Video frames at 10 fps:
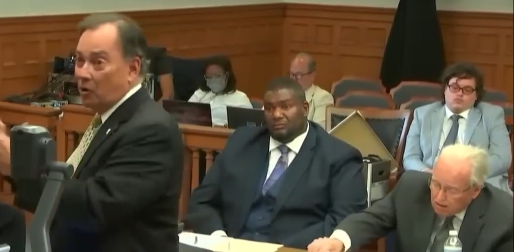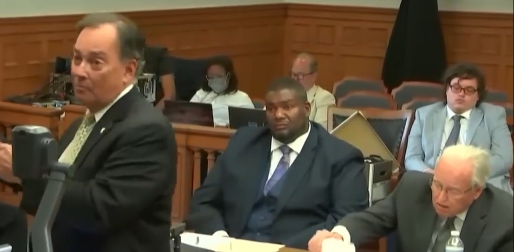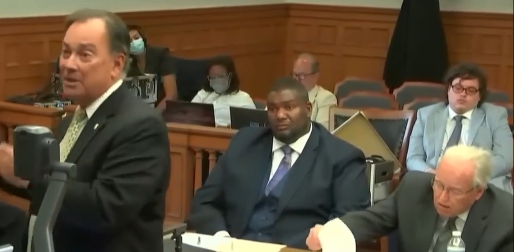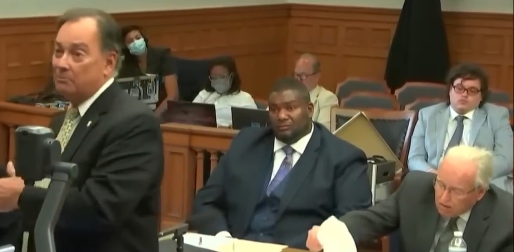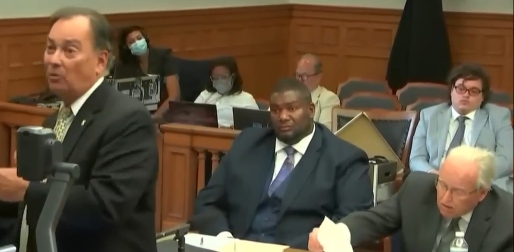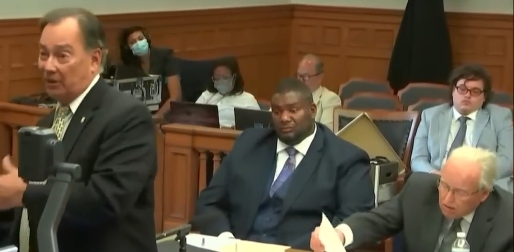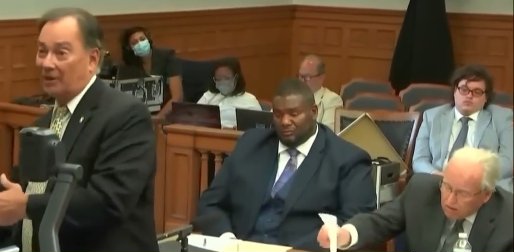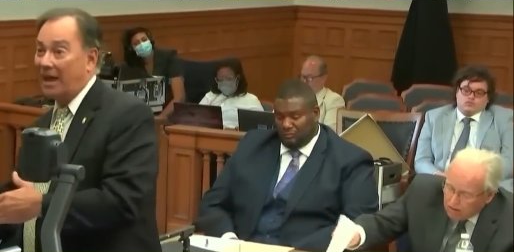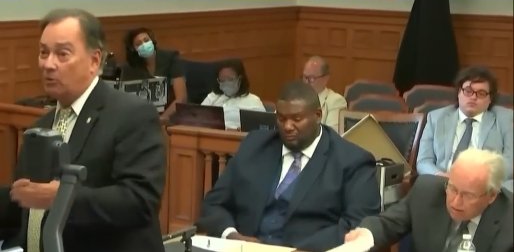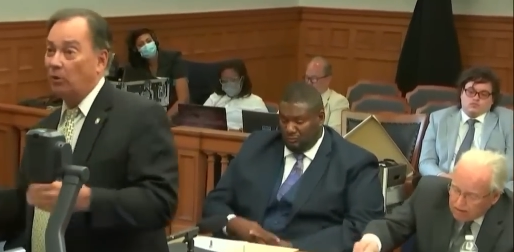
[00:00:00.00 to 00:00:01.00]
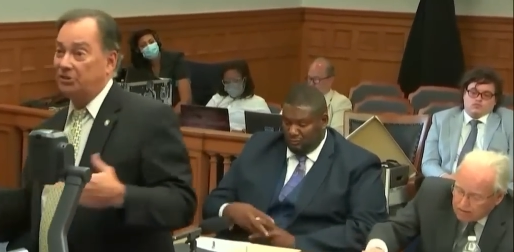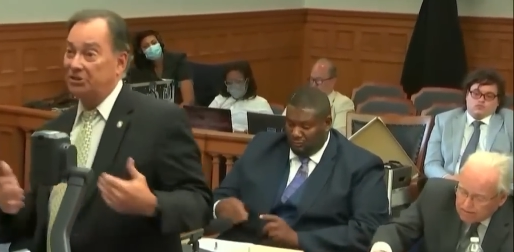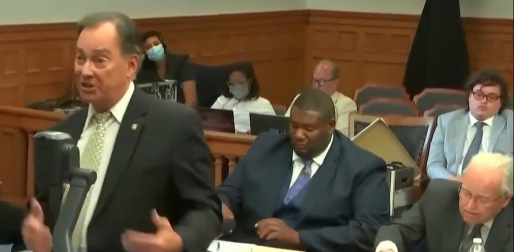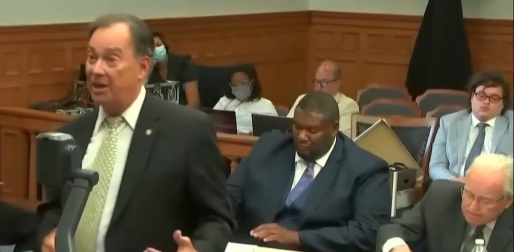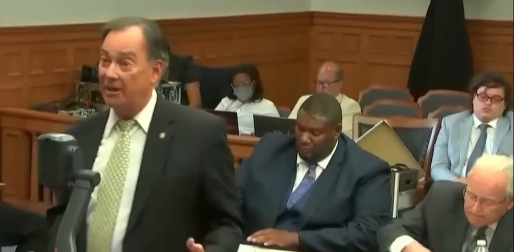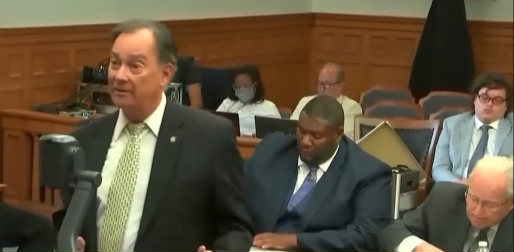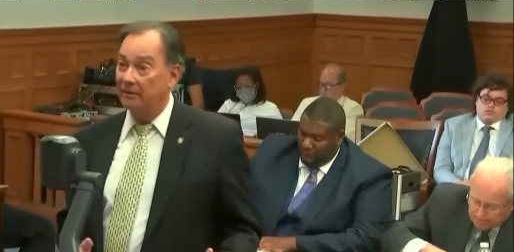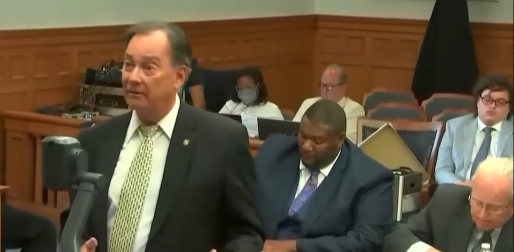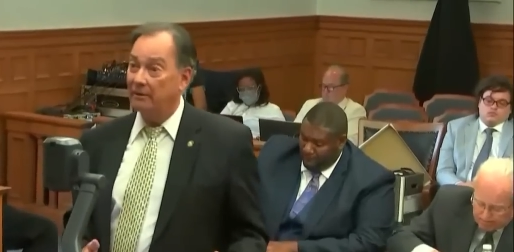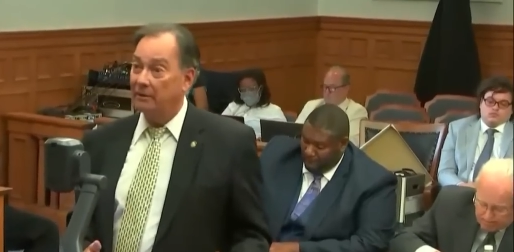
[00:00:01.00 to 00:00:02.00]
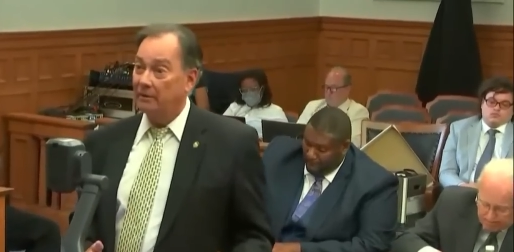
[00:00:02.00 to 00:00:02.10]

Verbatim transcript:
Speaker 1: but there are people that like what you did,